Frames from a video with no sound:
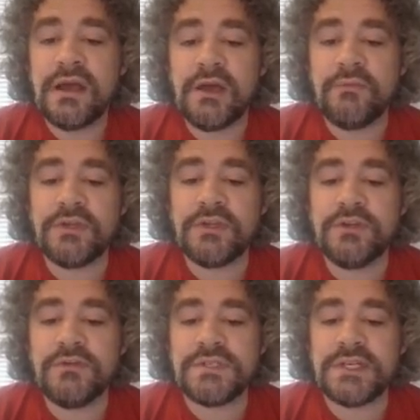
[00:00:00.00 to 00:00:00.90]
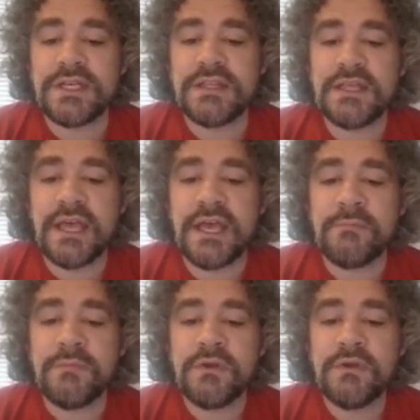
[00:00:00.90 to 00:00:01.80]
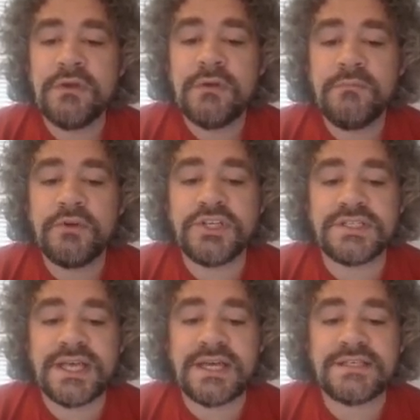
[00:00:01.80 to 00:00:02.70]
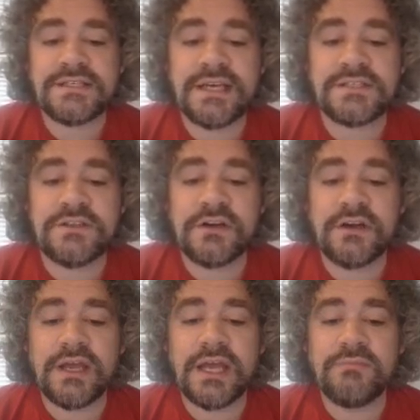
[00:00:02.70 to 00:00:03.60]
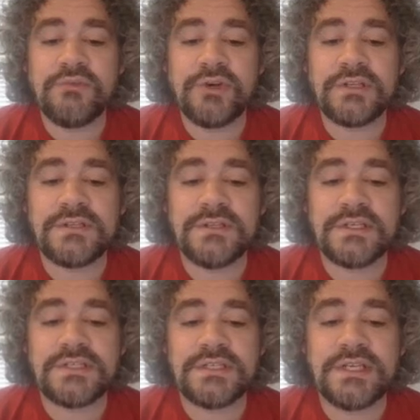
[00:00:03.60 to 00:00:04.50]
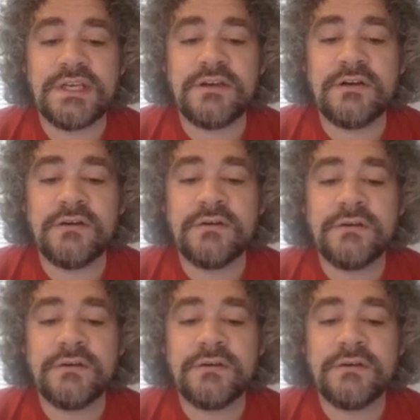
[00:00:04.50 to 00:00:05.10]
I wouldn't use it in the game, but just as a tester, I could put this in here